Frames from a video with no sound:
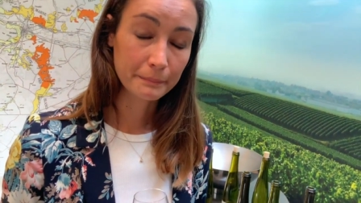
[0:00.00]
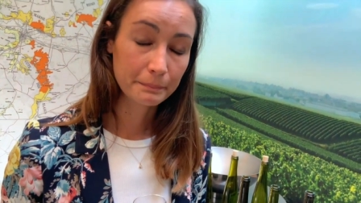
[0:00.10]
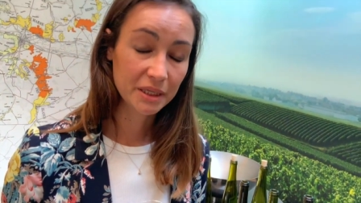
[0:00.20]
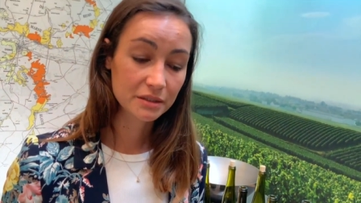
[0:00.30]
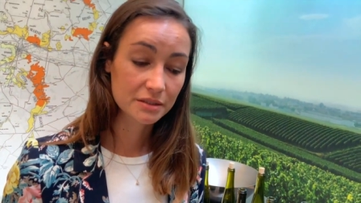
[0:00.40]

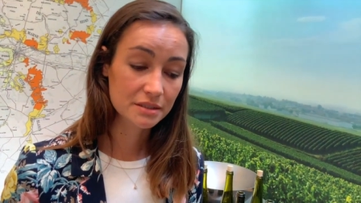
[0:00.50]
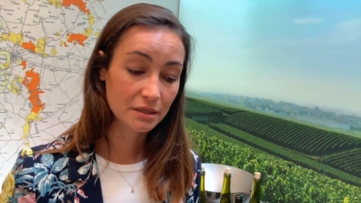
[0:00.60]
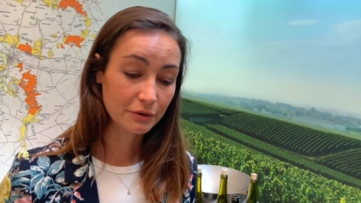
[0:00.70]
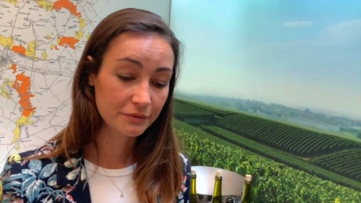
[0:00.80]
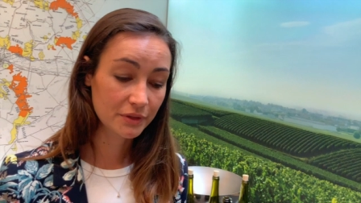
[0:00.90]
because
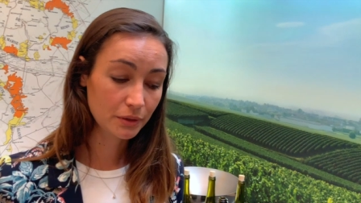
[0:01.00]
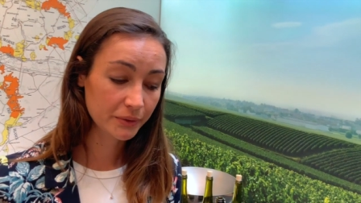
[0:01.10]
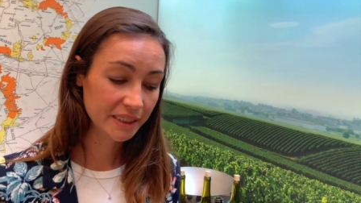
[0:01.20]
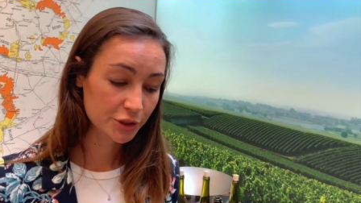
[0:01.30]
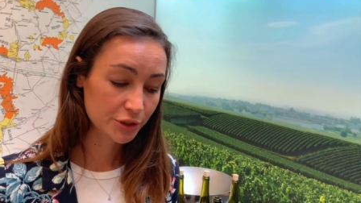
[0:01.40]
of the
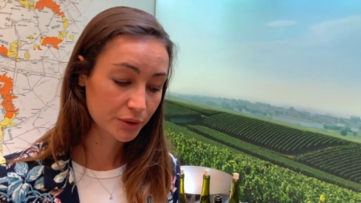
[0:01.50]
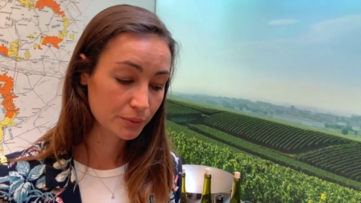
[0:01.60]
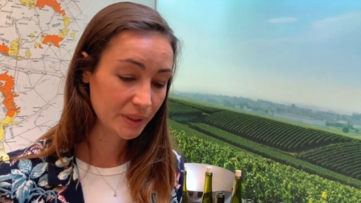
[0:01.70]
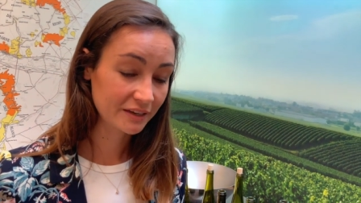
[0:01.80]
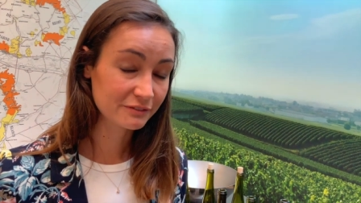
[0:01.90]

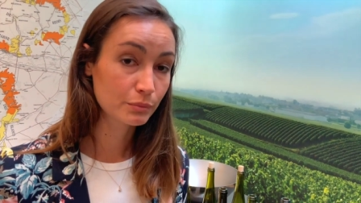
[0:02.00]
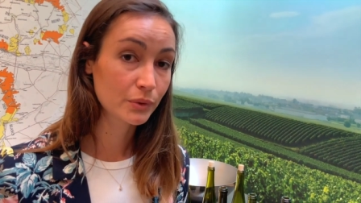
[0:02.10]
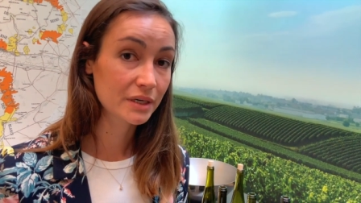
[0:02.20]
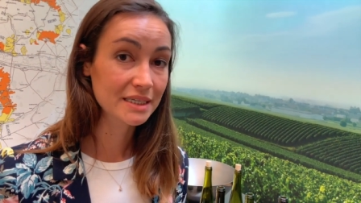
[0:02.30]
location, we have more